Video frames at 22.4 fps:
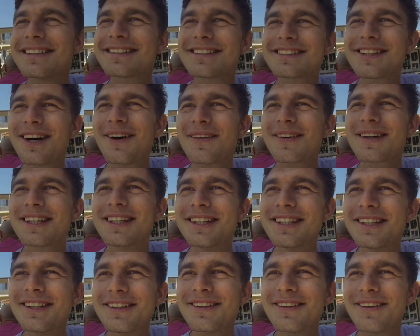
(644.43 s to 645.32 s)
It's so
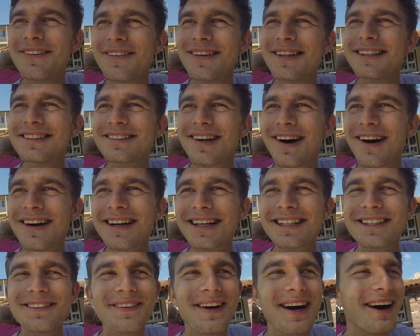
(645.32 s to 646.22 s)
cute. What are you
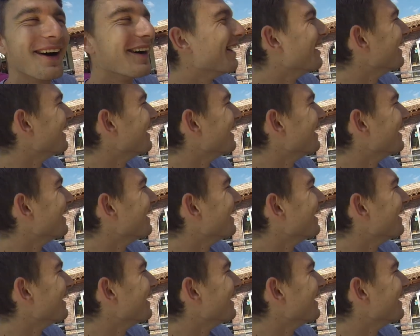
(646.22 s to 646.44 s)
talking about?